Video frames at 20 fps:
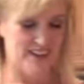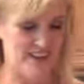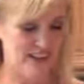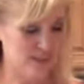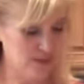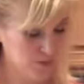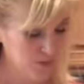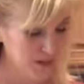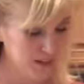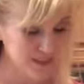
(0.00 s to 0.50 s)

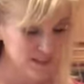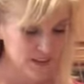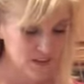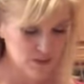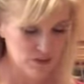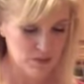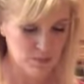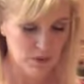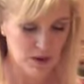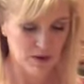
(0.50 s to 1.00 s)
And the reason I
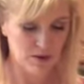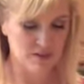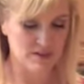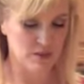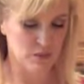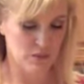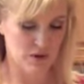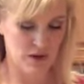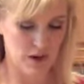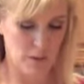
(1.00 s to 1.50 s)
use the butter is
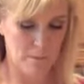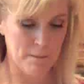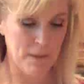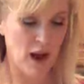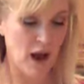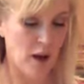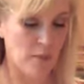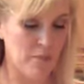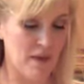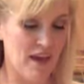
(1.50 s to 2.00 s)
that we're going to
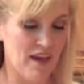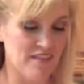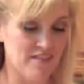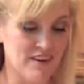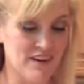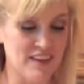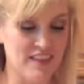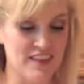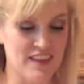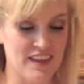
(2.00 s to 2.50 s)
pop
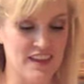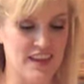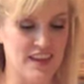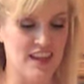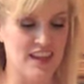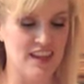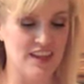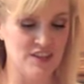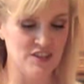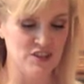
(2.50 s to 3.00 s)
everything
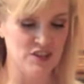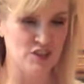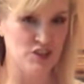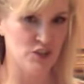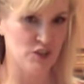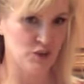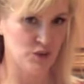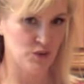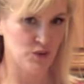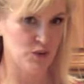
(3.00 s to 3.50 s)

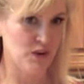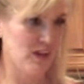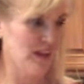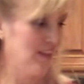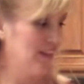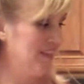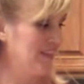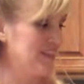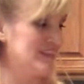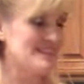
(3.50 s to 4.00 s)
into
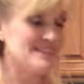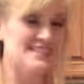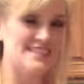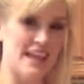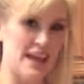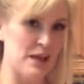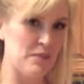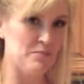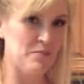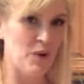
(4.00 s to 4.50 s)
the
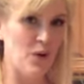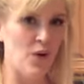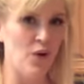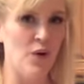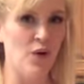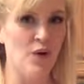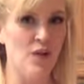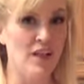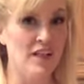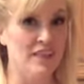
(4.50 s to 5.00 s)
same
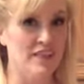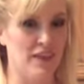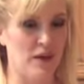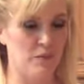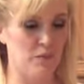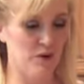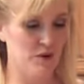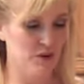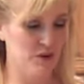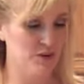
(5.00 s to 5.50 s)
bowl
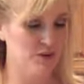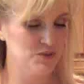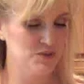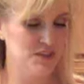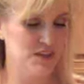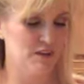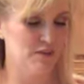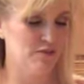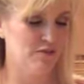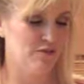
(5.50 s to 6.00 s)
that we're
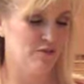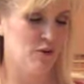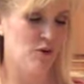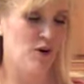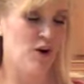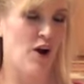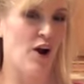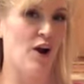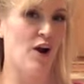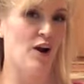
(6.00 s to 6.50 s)
using for
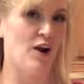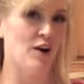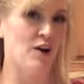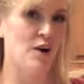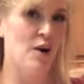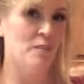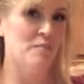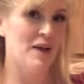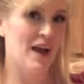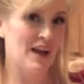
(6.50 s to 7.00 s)
our
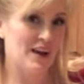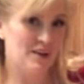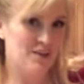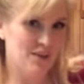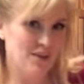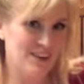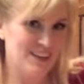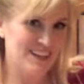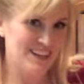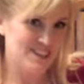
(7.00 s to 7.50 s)

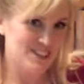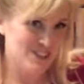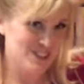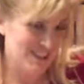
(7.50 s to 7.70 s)
macaroni and